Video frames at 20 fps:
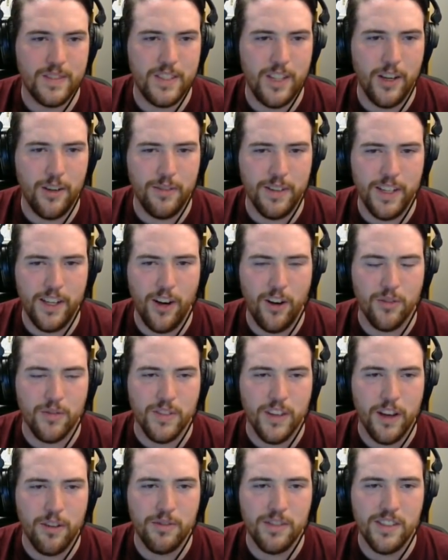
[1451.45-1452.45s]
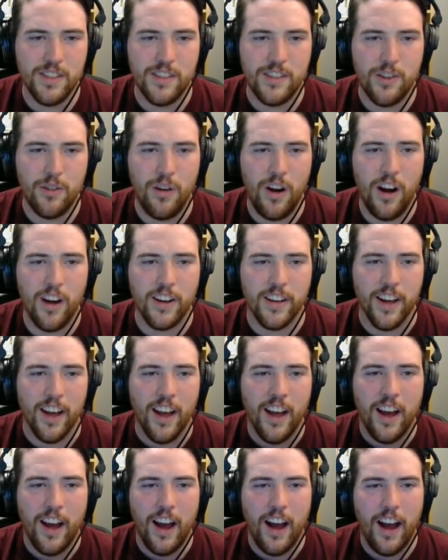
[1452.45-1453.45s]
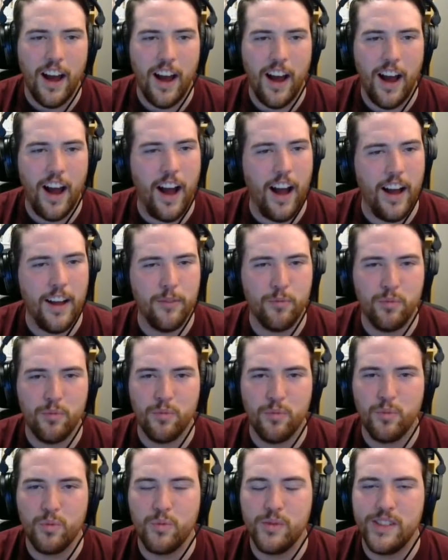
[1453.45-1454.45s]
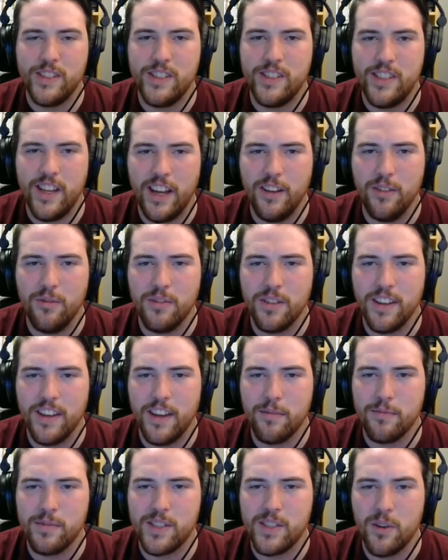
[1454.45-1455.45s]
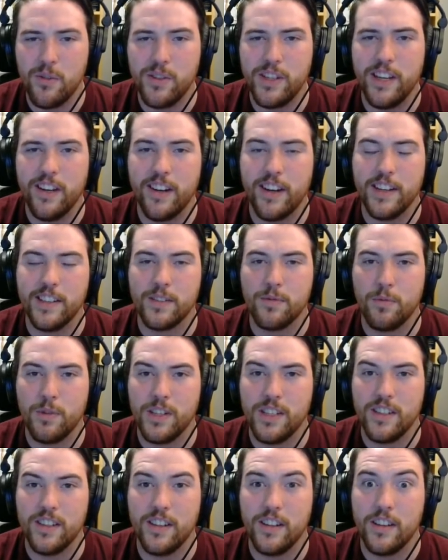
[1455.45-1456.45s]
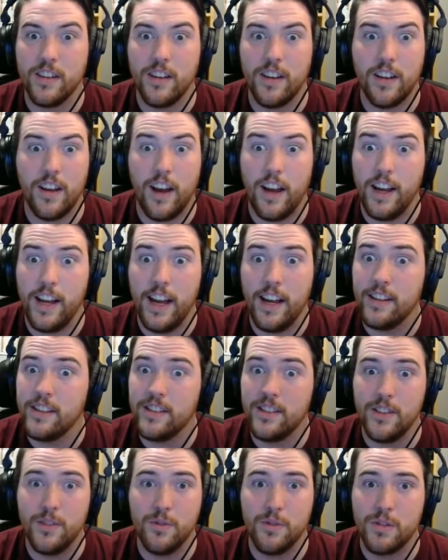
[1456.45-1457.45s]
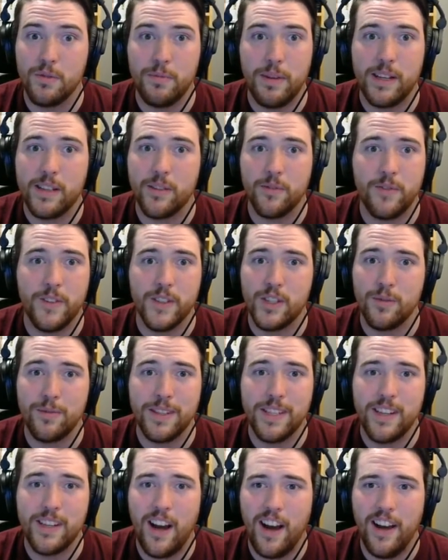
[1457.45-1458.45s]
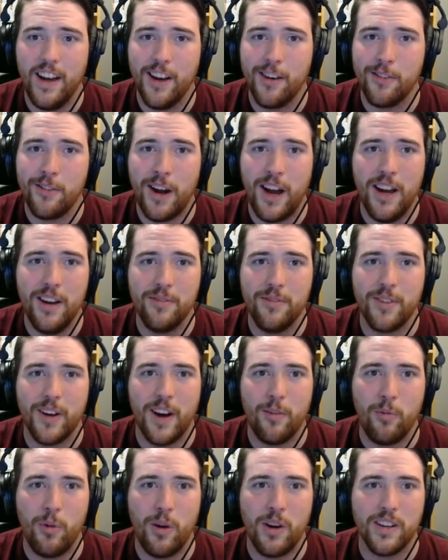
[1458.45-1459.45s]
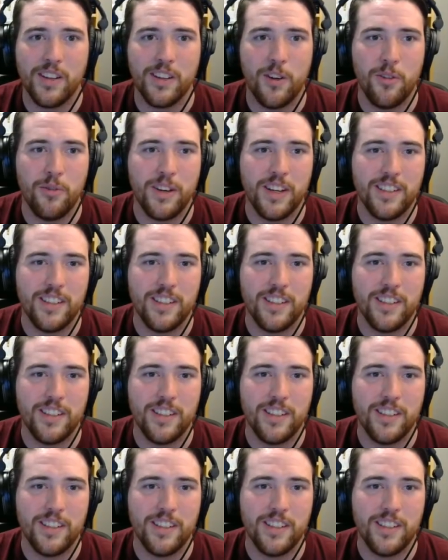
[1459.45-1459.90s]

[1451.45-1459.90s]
There we go. That wasn't so hard. I genuinely am so curious what I had to do to make the fisherman guy arrive. I want to go